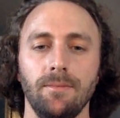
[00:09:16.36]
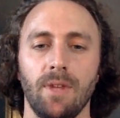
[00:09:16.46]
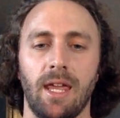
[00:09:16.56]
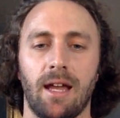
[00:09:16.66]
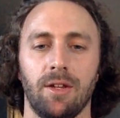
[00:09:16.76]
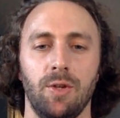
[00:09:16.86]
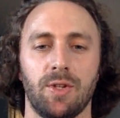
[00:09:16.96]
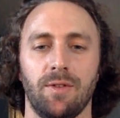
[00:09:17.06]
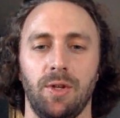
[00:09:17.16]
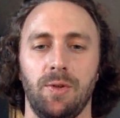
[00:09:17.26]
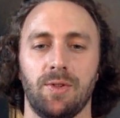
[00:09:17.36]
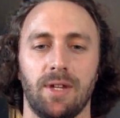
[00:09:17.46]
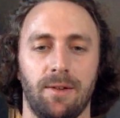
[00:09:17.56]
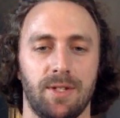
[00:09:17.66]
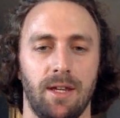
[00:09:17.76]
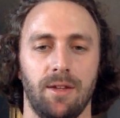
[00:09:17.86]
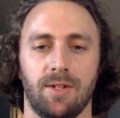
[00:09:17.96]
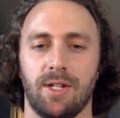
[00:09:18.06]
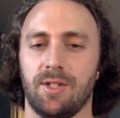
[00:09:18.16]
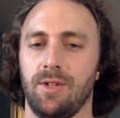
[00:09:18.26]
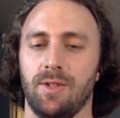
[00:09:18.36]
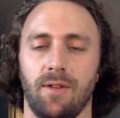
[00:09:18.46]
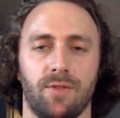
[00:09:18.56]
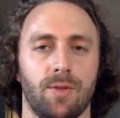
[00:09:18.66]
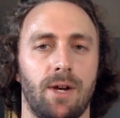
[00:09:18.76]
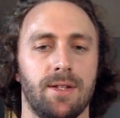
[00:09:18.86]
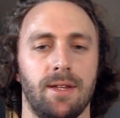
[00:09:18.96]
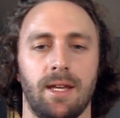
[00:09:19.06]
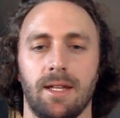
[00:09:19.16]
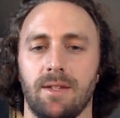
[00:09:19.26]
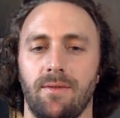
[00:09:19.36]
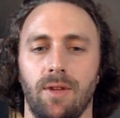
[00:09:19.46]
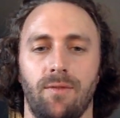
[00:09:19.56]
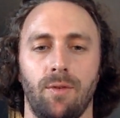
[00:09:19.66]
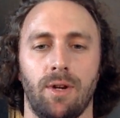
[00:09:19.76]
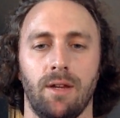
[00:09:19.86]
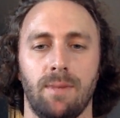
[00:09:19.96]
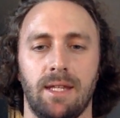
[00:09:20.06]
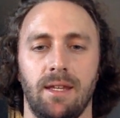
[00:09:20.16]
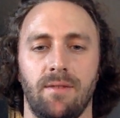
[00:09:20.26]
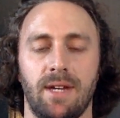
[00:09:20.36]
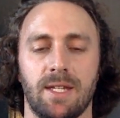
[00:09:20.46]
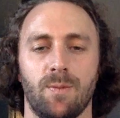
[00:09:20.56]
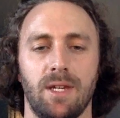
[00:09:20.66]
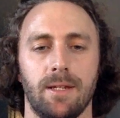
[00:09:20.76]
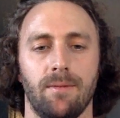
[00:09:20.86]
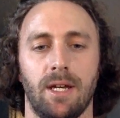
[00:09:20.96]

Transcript: yeah, use it. Use I would say suggest using it for squats and deads if you, if you want to make the investment.